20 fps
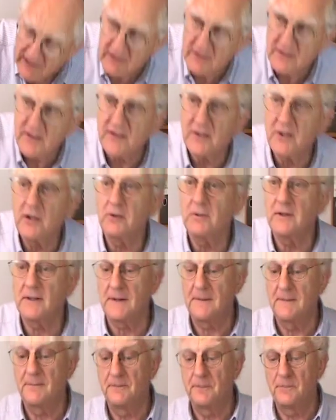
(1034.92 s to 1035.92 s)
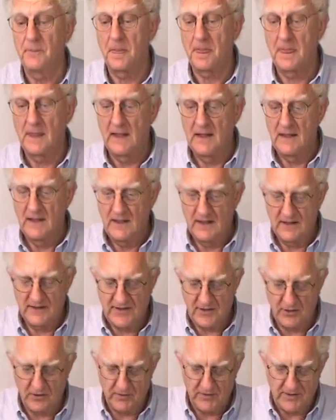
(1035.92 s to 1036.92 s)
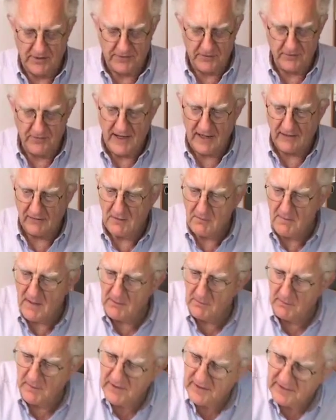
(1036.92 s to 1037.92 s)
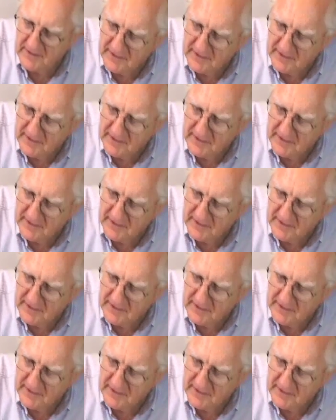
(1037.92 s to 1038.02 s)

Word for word: and the solder. And so if you now remember